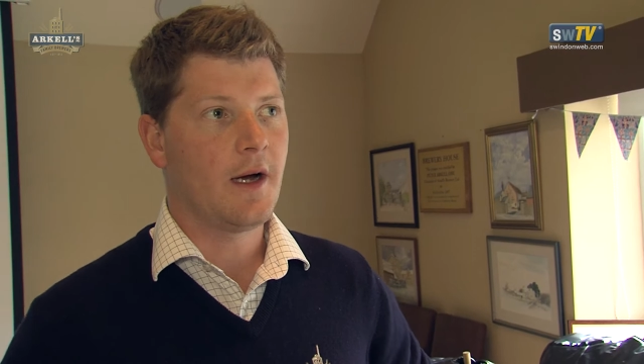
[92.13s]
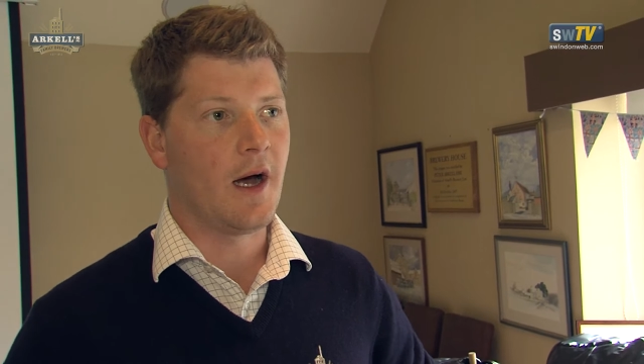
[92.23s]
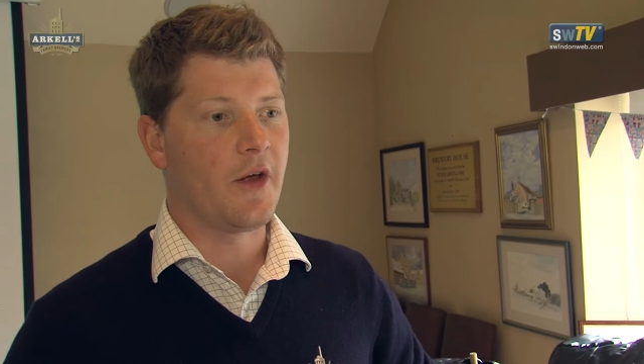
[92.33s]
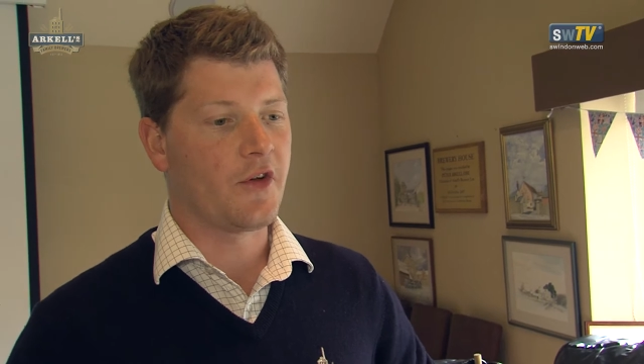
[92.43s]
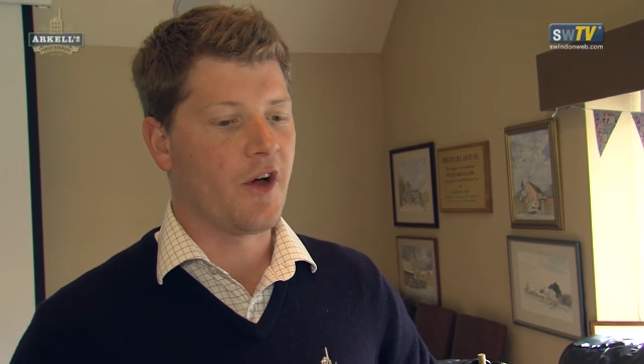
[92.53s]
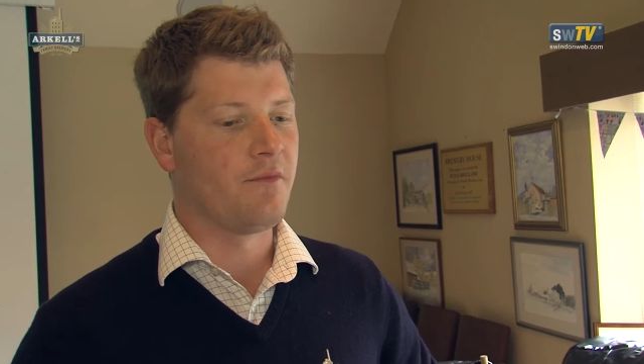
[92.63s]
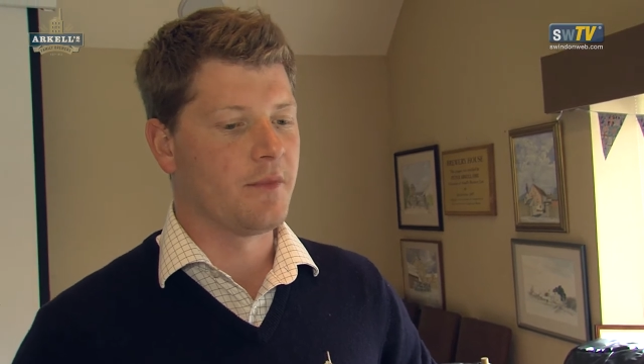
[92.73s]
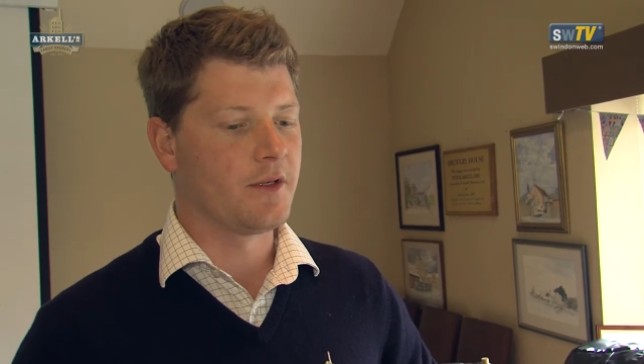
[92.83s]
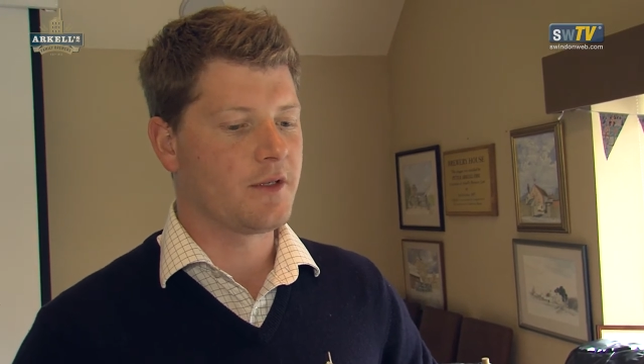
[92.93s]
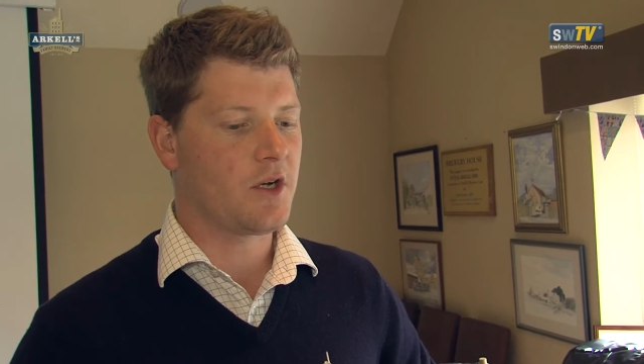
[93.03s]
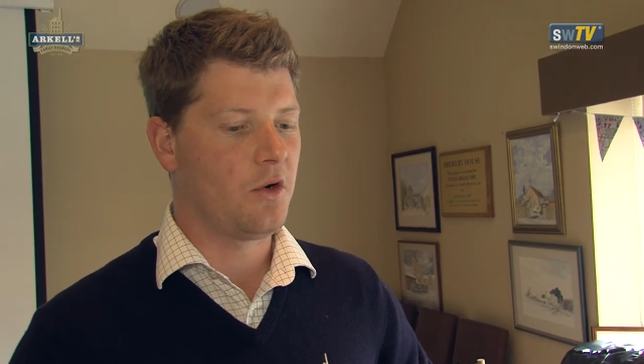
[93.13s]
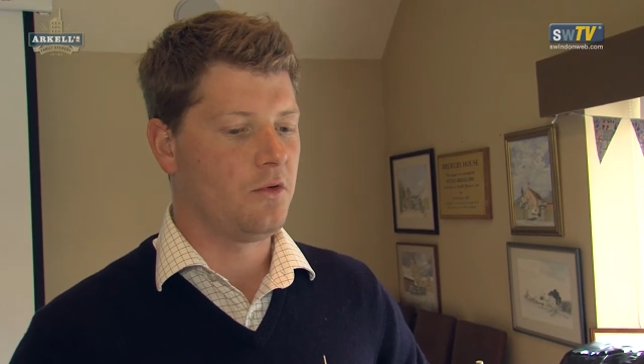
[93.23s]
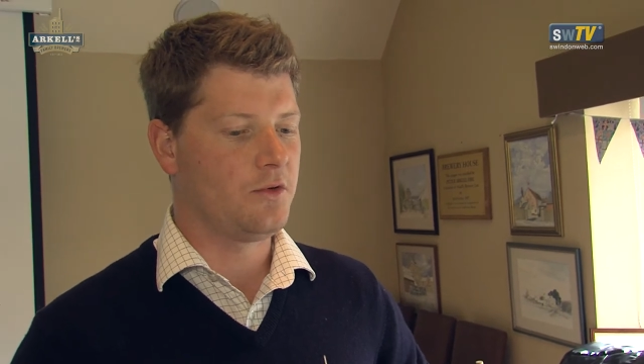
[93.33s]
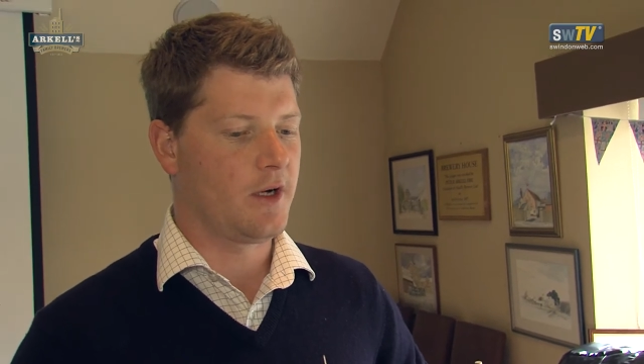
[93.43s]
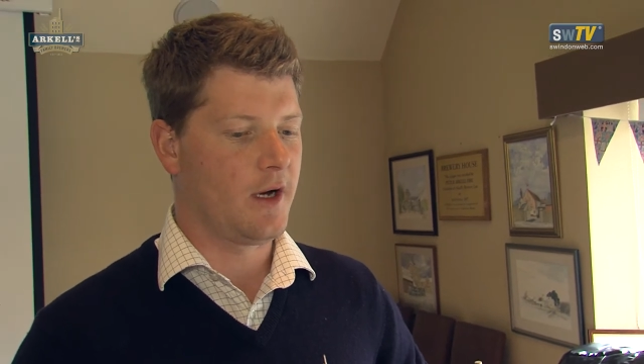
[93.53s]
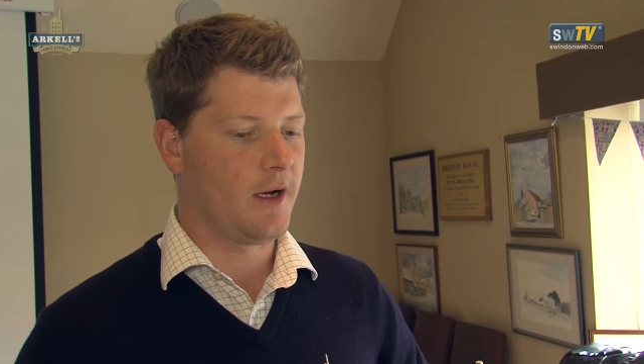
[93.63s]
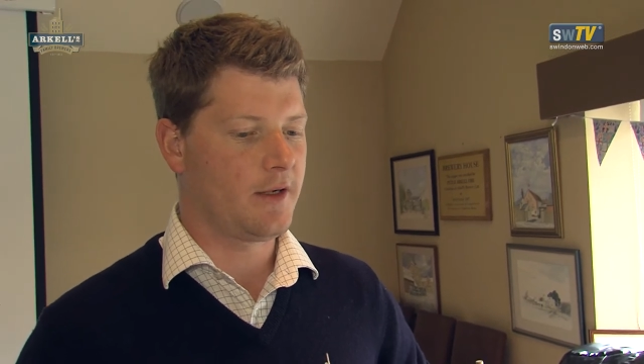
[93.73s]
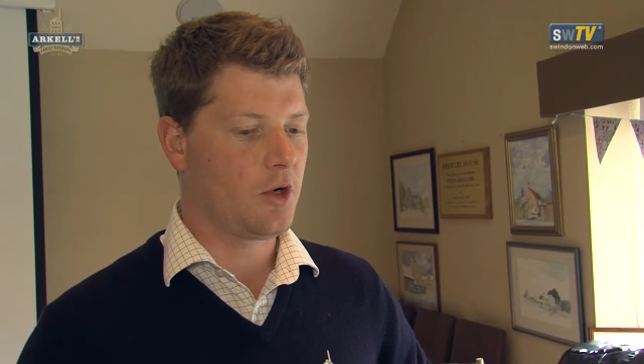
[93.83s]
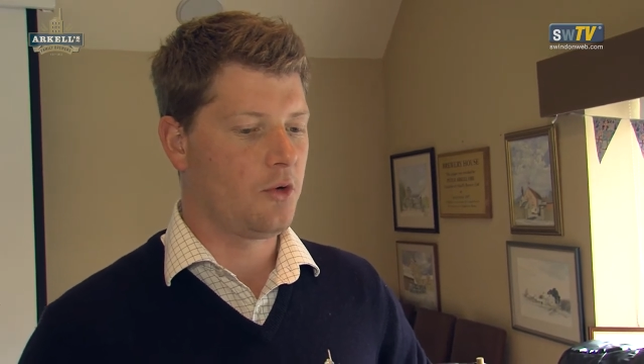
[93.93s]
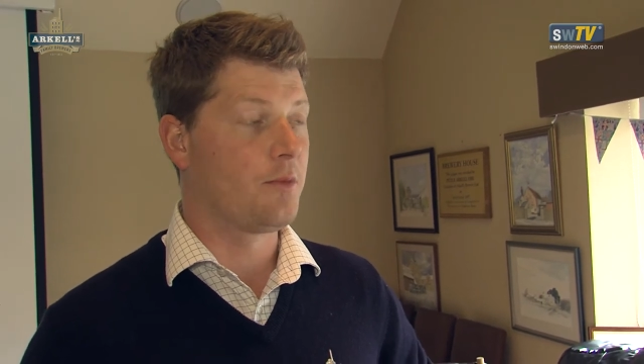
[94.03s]
uh, the government told uh,
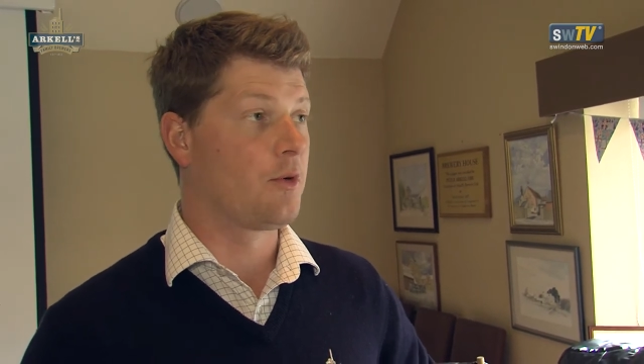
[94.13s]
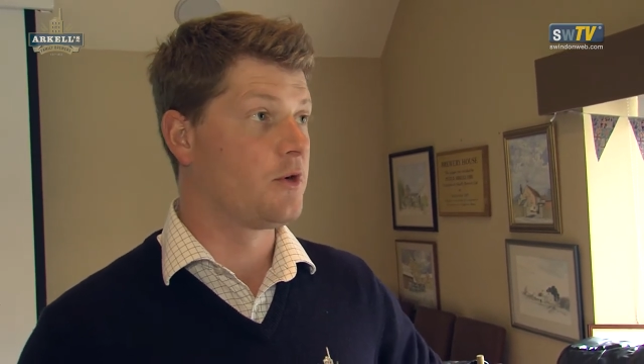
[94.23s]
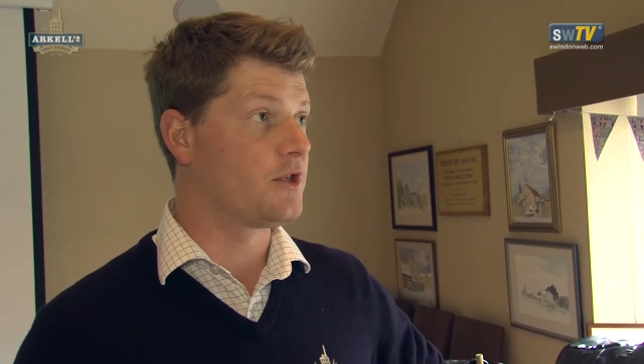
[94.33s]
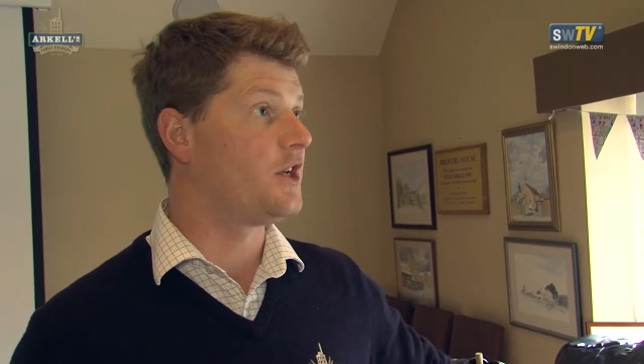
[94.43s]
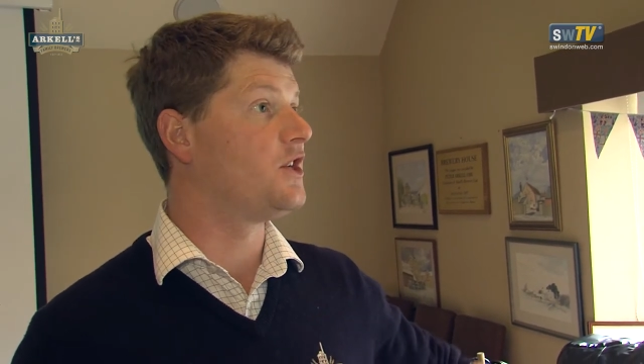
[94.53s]
told the brewers they